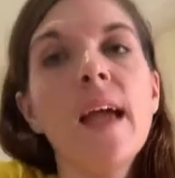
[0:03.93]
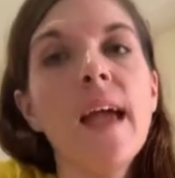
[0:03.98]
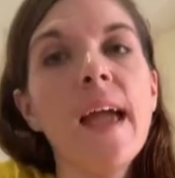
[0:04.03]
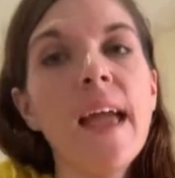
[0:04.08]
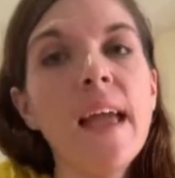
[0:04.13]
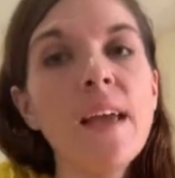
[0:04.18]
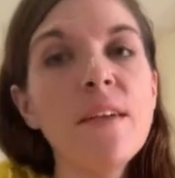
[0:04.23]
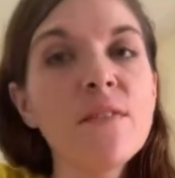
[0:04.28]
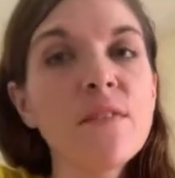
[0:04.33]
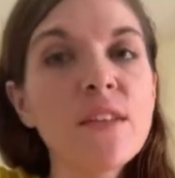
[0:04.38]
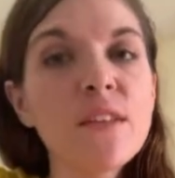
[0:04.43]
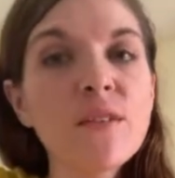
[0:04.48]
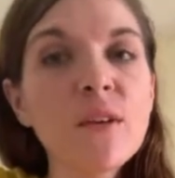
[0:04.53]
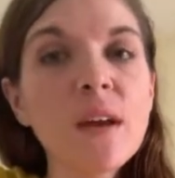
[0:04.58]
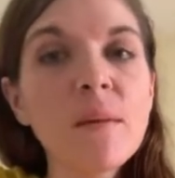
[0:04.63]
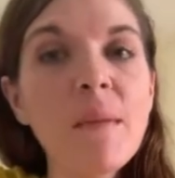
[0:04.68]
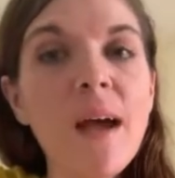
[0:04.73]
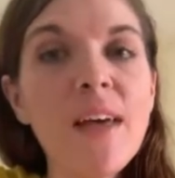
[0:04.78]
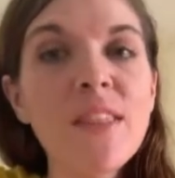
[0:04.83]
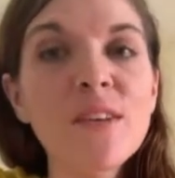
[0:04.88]
Hey, fifth
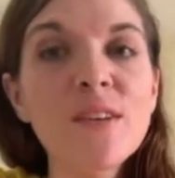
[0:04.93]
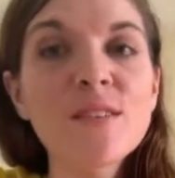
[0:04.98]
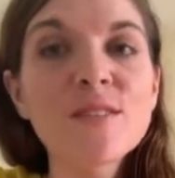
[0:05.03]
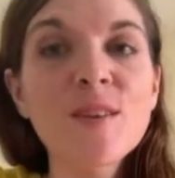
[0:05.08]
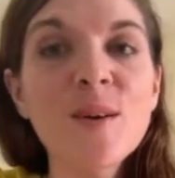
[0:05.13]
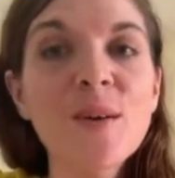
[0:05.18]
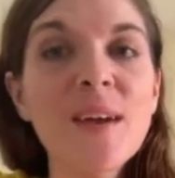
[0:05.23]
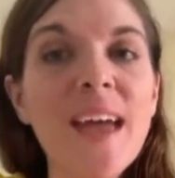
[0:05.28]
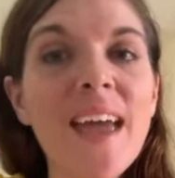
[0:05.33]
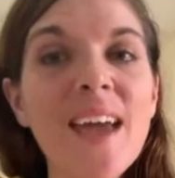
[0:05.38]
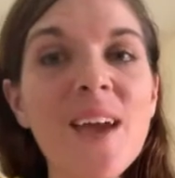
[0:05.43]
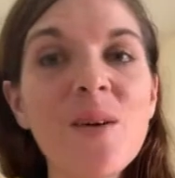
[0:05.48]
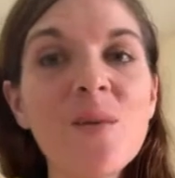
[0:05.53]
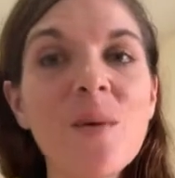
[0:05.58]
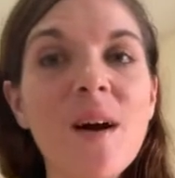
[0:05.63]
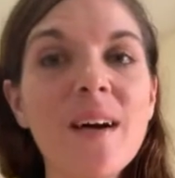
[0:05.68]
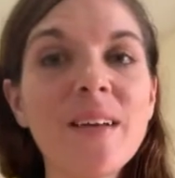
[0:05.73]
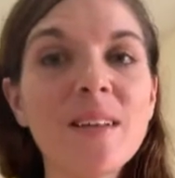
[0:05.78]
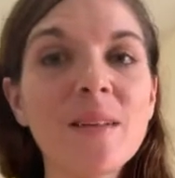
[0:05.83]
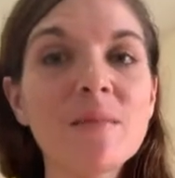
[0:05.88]
grade mathers. Okay,
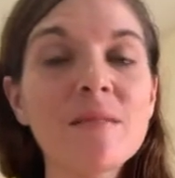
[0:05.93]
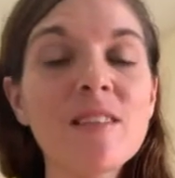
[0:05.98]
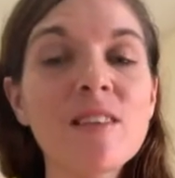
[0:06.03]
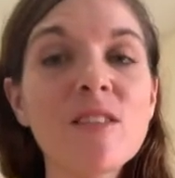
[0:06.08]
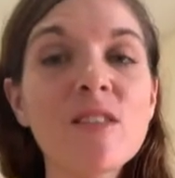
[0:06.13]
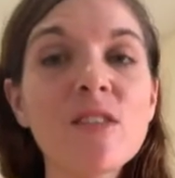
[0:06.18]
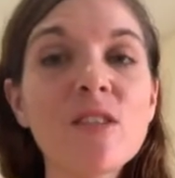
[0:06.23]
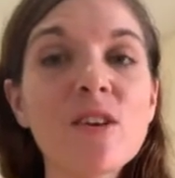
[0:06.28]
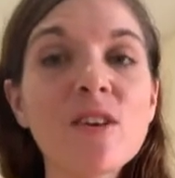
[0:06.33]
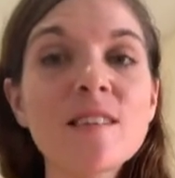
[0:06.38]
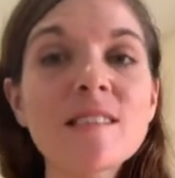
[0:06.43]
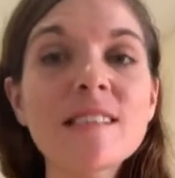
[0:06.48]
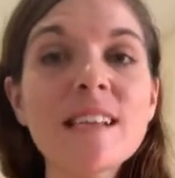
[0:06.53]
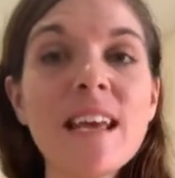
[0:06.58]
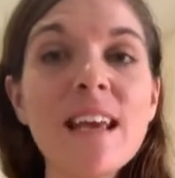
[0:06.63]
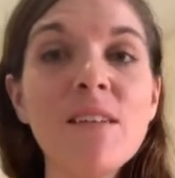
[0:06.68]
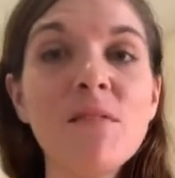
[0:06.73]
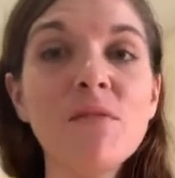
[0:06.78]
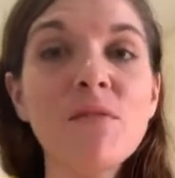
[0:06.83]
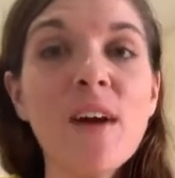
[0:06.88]
welcome to
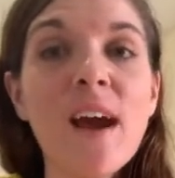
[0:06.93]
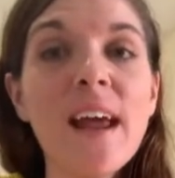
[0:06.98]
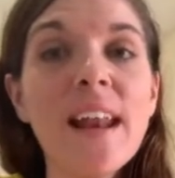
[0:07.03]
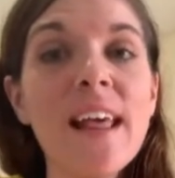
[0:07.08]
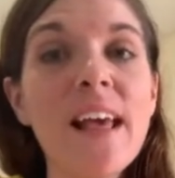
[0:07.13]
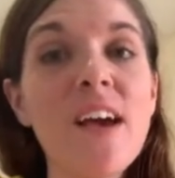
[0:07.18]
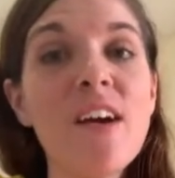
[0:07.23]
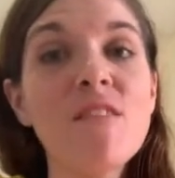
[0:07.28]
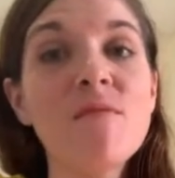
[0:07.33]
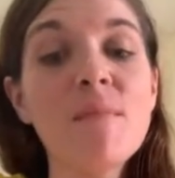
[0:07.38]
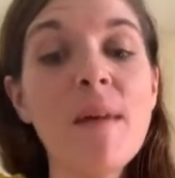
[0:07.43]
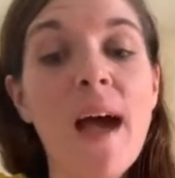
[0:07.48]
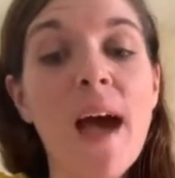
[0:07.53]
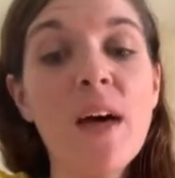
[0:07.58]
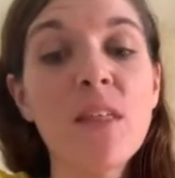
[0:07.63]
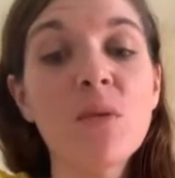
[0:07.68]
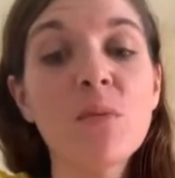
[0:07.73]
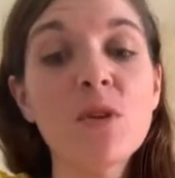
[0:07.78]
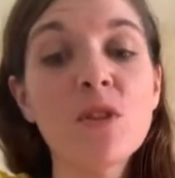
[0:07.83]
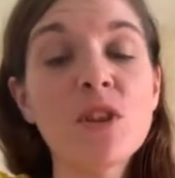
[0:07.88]
Thursday and Friday of
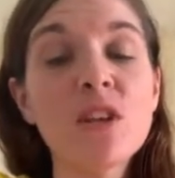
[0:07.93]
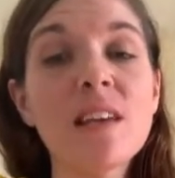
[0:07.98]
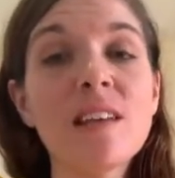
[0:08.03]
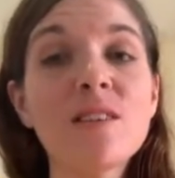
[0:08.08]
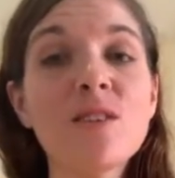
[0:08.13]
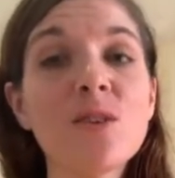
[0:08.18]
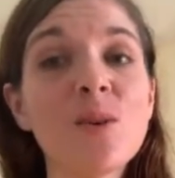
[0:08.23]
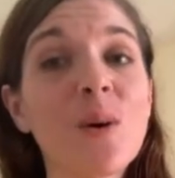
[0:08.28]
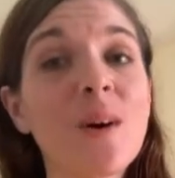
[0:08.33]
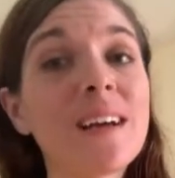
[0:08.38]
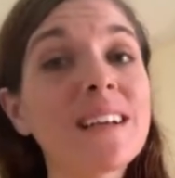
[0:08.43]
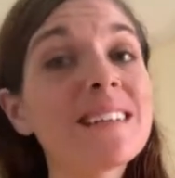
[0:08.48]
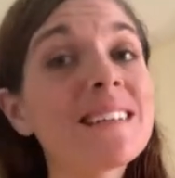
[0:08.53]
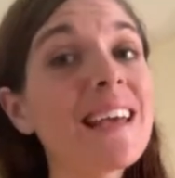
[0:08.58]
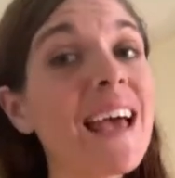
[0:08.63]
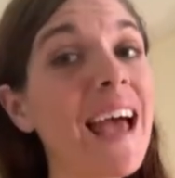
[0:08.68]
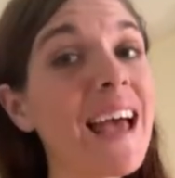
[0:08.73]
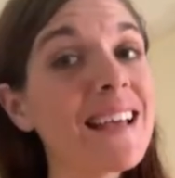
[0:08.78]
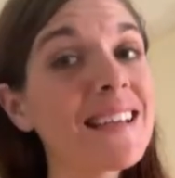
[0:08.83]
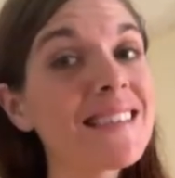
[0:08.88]
math, which is your
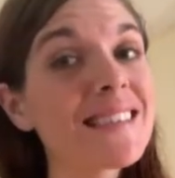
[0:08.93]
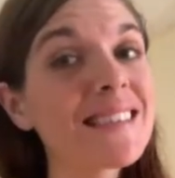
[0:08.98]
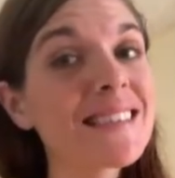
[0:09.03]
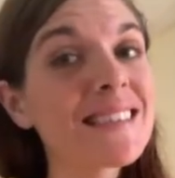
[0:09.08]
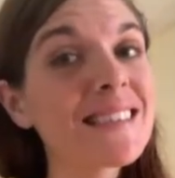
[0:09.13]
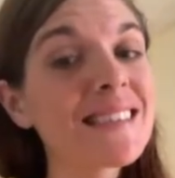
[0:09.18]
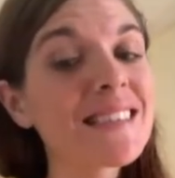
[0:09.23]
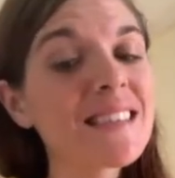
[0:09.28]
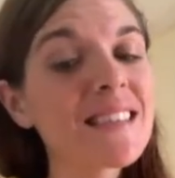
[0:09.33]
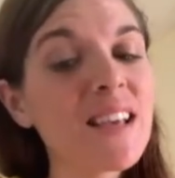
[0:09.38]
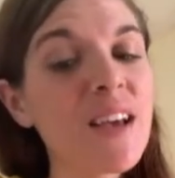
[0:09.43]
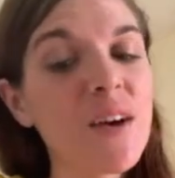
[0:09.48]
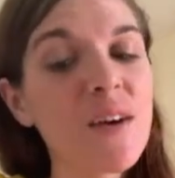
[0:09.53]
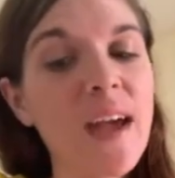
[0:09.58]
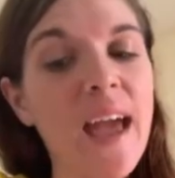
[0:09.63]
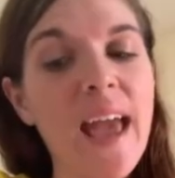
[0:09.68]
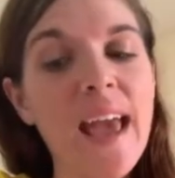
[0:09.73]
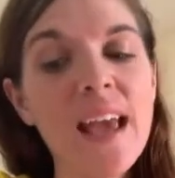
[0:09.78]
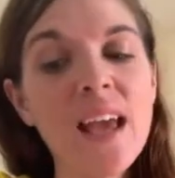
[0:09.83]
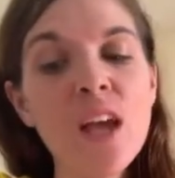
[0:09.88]
tests.
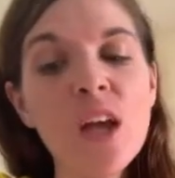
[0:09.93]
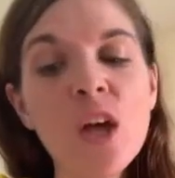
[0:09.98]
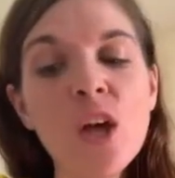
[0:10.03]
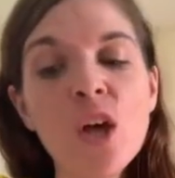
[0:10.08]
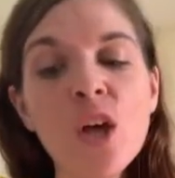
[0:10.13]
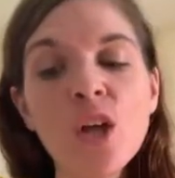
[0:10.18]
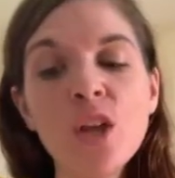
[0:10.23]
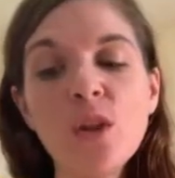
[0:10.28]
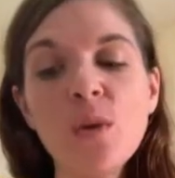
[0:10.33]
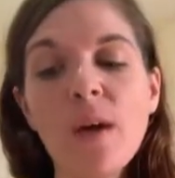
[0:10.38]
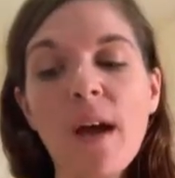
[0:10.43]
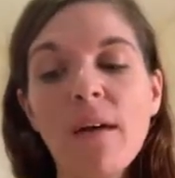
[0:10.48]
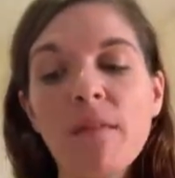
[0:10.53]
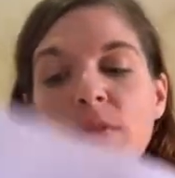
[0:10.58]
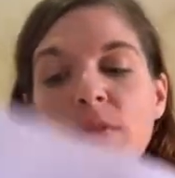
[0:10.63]
Okay, you have